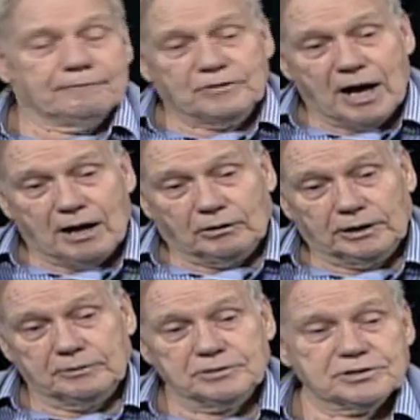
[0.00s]
No,
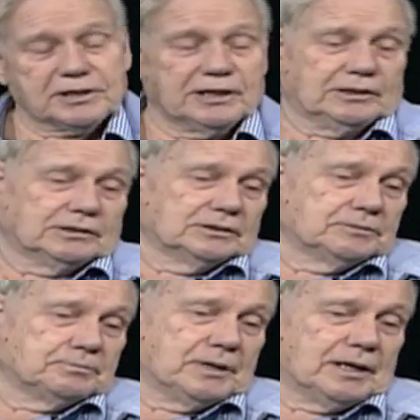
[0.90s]
he was
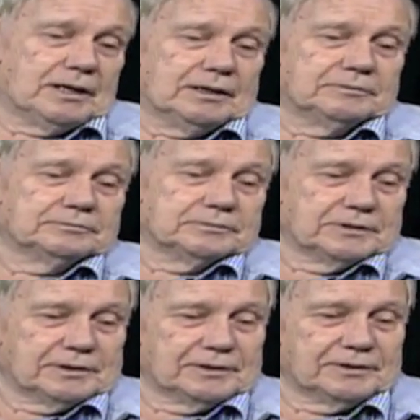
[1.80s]
killed.
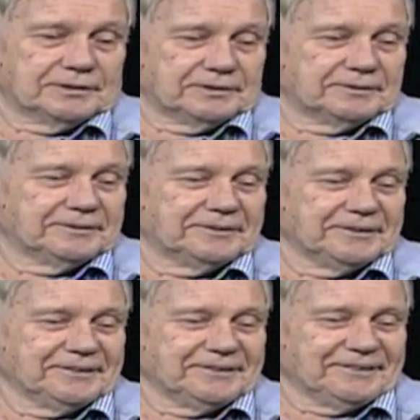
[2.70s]
Um, uh,
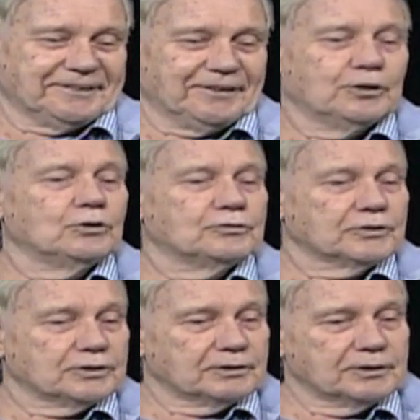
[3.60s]
uh,
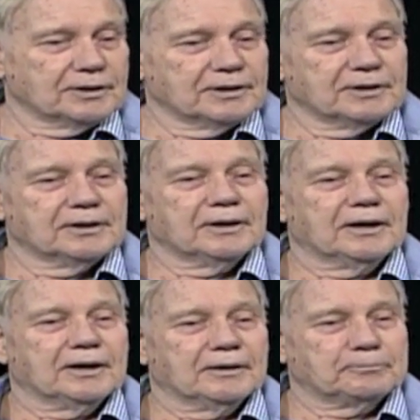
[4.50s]
Hoover
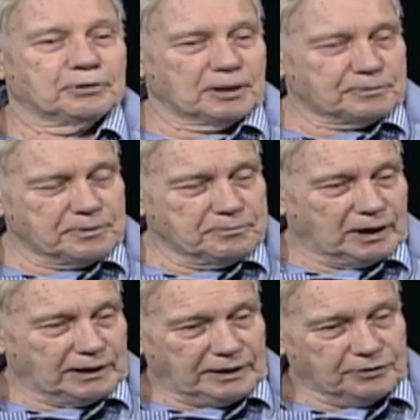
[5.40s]
uh, put up the
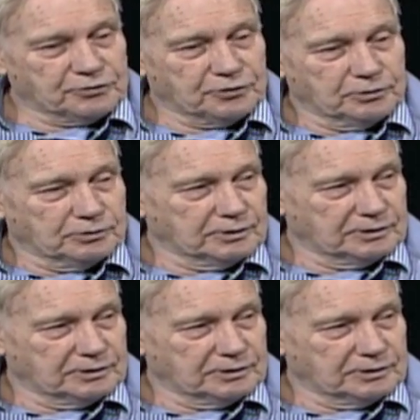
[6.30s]
money J. through Edgar